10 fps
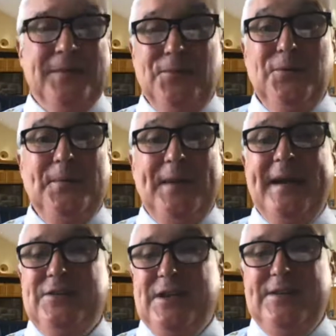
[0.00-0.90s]
We'll be
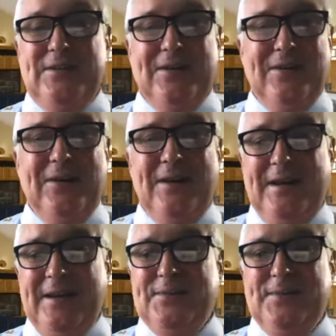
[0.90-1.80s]
back, Jason and I,
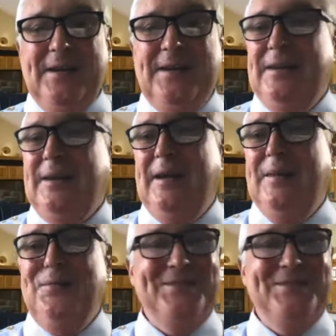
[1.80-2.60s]
next week, and we'll